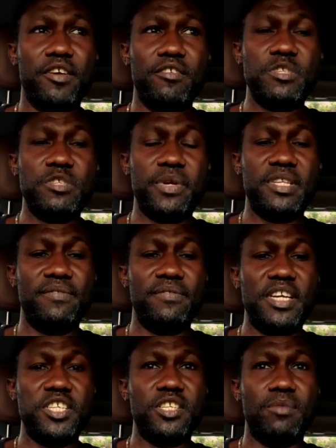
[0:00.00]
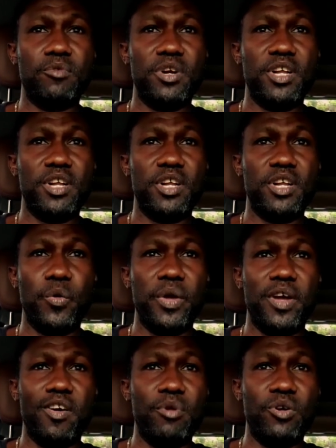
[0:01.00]
respective national board as to their
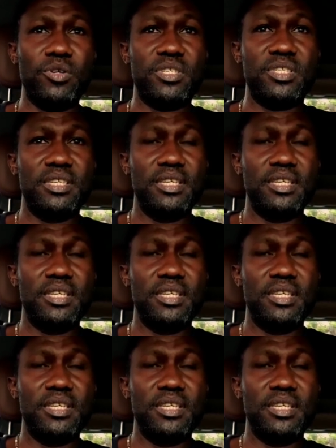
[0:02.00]
whereabouts.